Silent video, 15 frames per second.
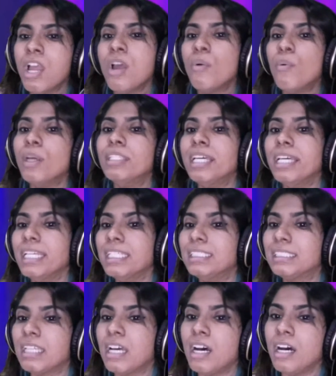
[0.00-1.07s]
whether
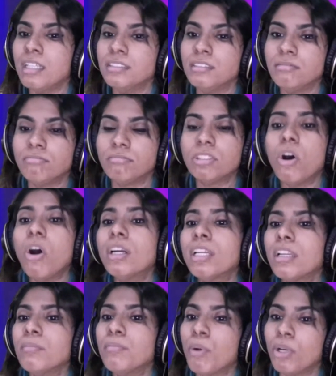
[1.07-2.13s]
it's
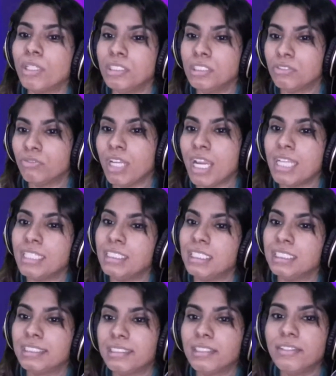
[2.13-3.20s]
talking point reality
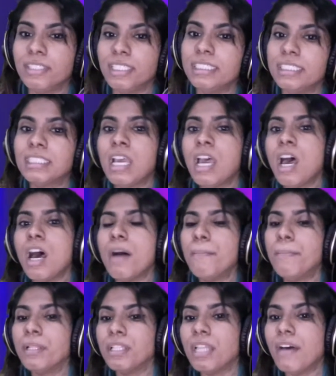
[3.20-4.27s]
series, a
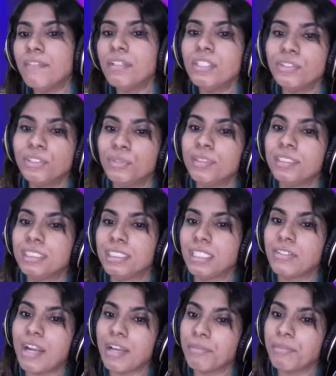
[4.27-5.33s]
beloved or twisty
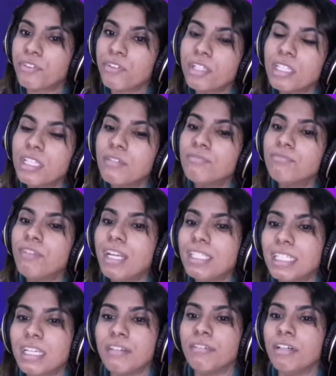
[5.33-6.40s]
crime thriller,
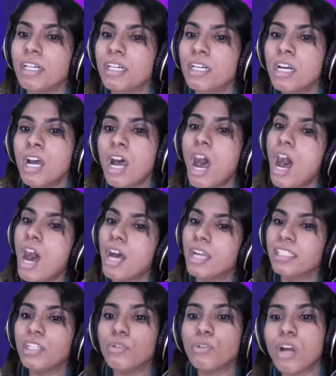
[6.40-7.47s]
whatever,
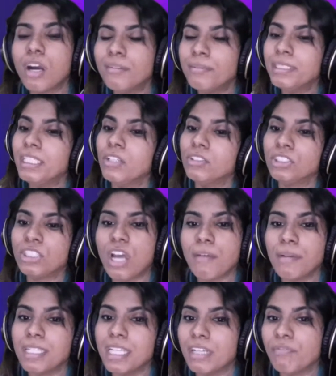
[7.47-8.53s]
new comedy or
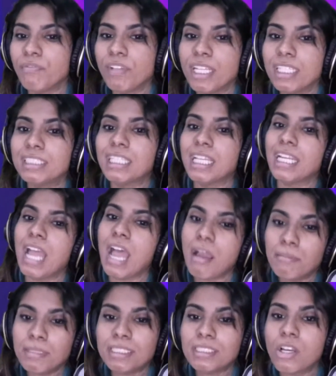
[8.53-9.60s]
drama. Netflix and
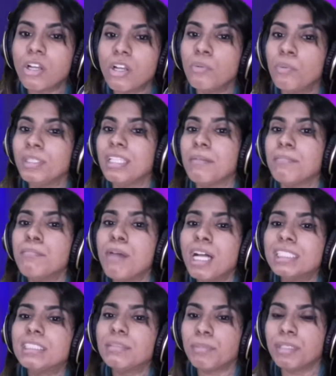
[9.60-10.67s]
Amazon, with their
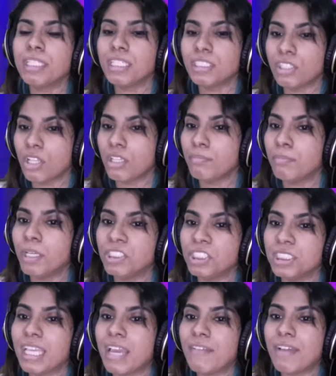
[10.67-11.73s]
multi-billion dollar
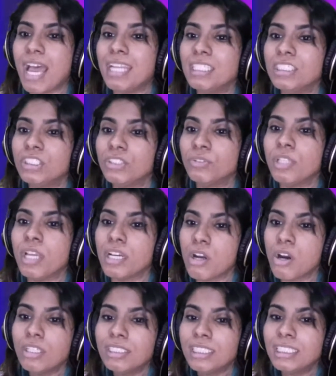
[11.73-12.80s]
budgets, have added to their
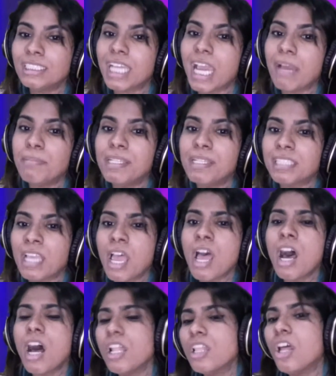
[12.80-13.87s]
content abyss.
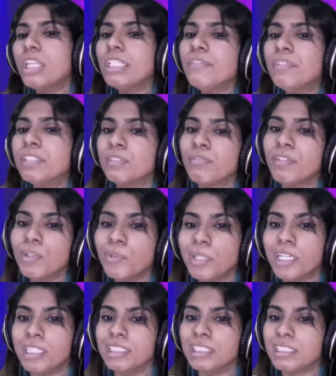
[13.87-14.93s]
A lot of us
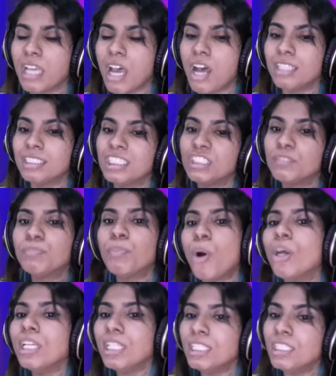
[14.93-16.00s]
viewers are
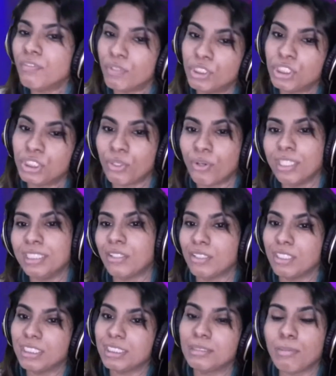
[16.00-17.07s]
spoiled for choice on
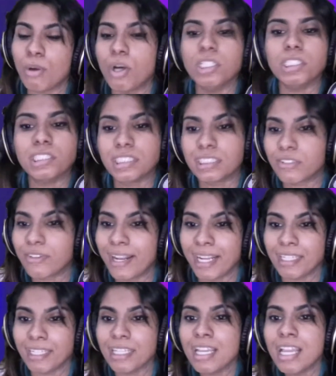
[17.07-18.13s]
the small
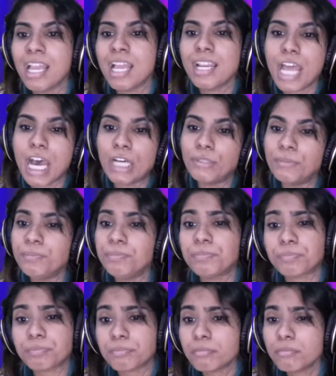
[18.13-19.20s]
screen. Now,
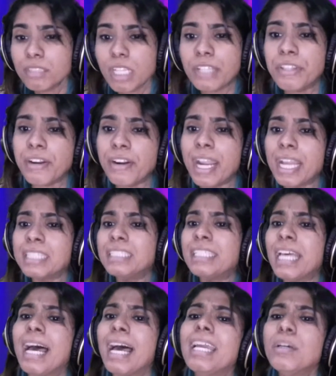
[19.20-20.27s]
there are
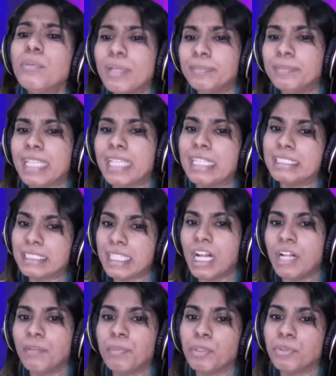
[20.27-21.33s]
entire websites to
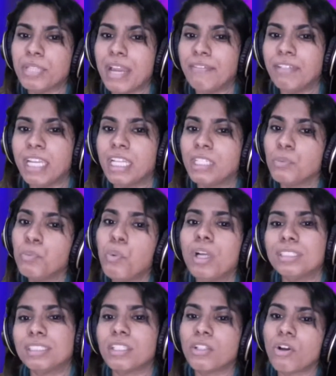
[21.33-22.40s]
help you navigate
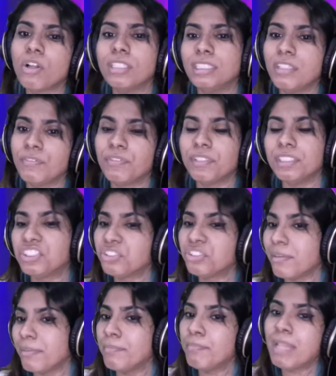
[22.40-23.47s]
what's on all the different
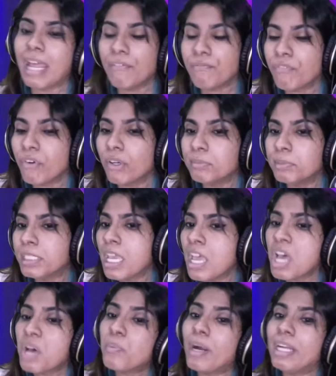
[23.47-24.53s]
streaming platforms,
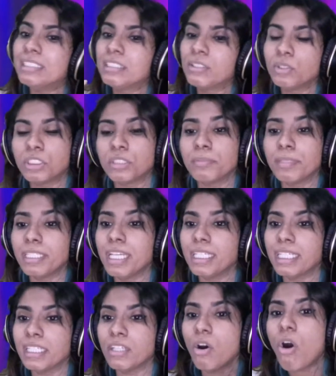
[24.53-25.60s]
while social media
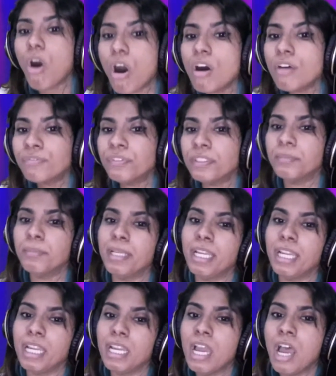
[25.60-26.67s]
can often be